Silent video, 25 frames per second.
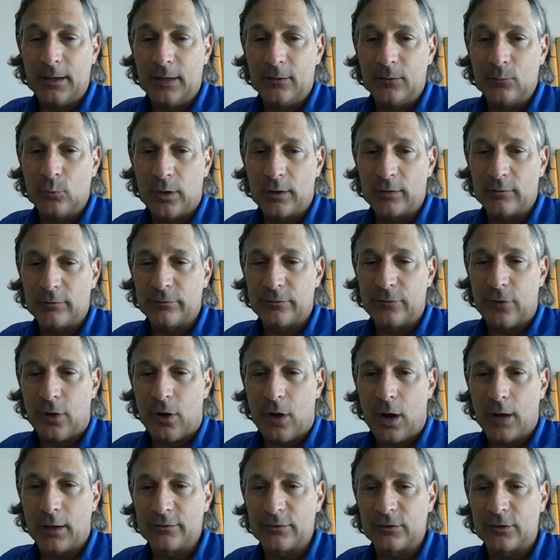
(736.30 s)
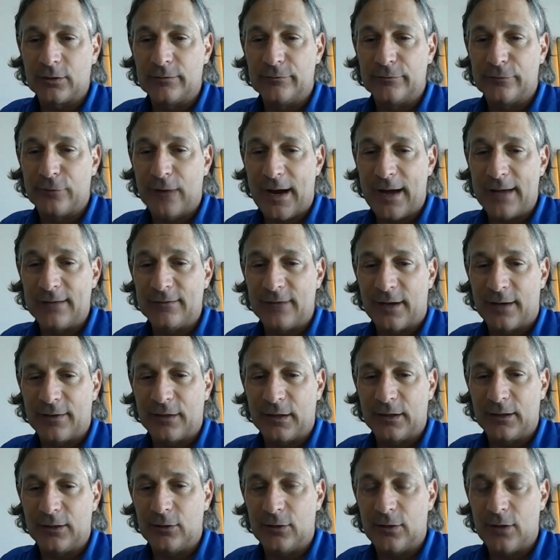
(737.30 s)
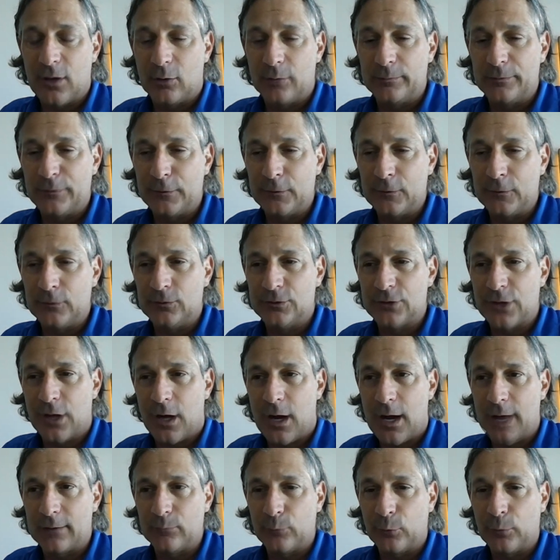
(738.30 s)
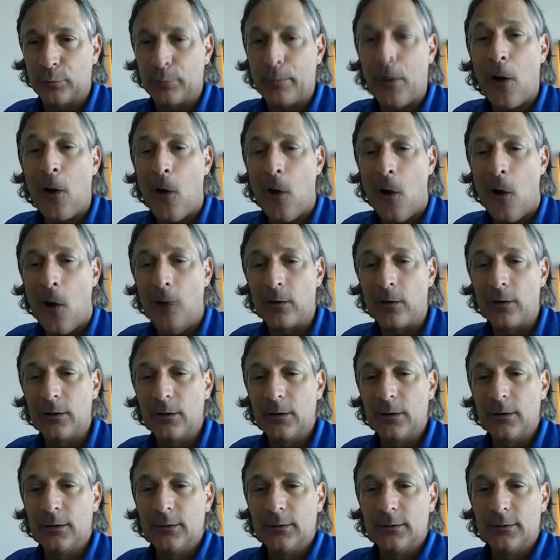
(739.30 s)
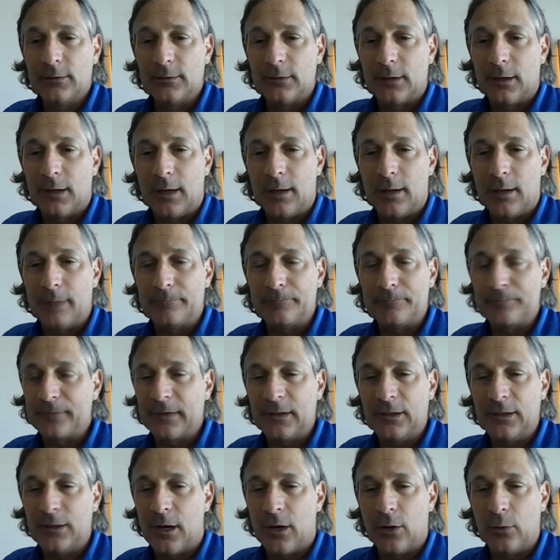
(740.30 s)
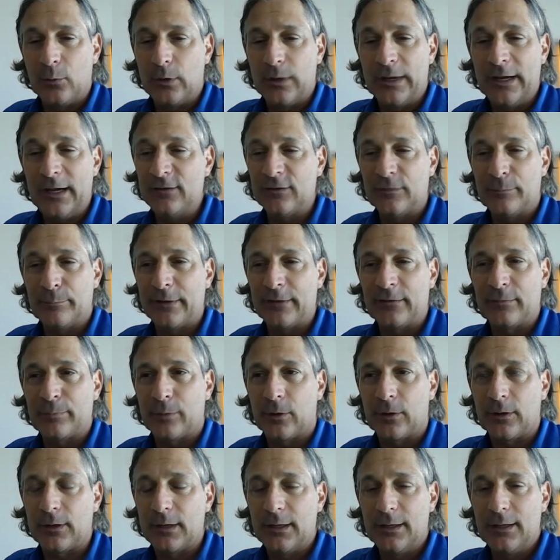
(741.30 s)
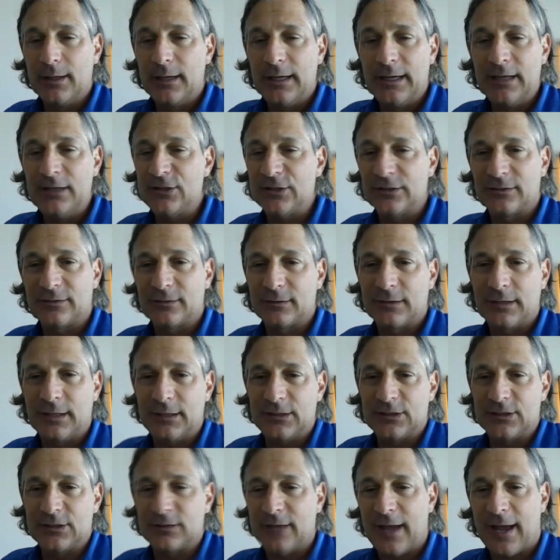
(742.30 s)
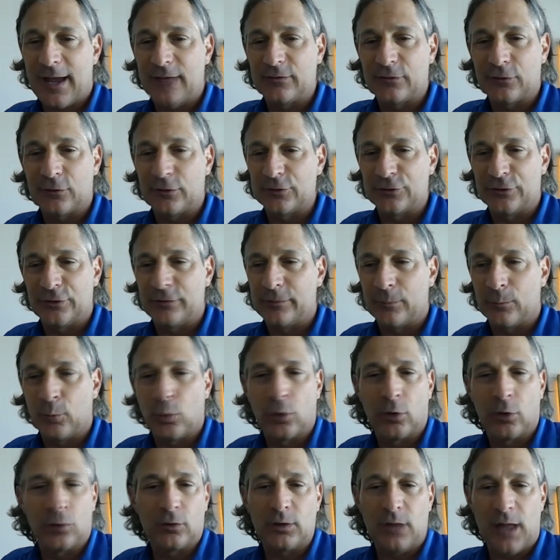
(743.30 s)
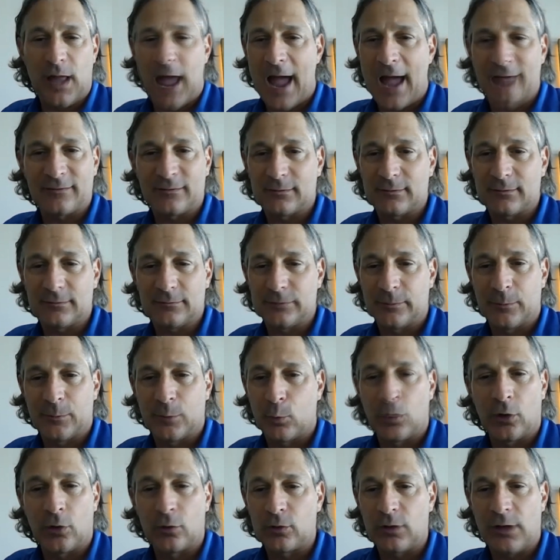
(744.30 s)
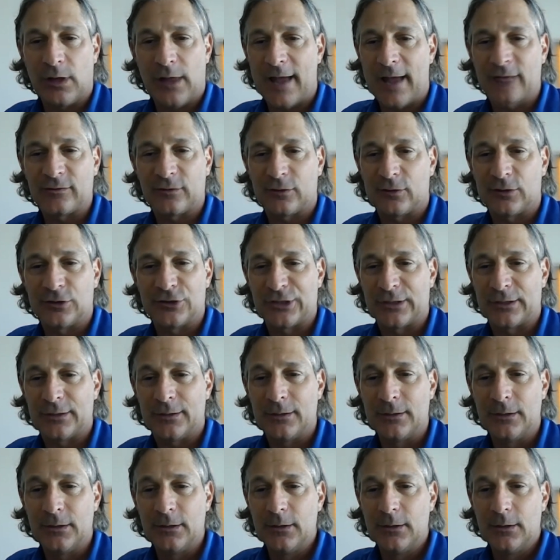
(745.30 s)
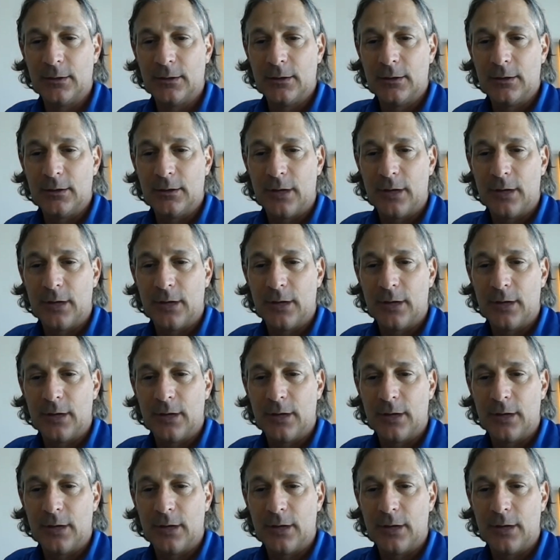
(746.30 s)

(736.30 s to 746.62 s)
in, in one of Art's good friends, I think you know him too, John, with Paul. Yeah. Um, you know, he's in Pittsburgh. He just he just had surgery from world class from a world class surgeon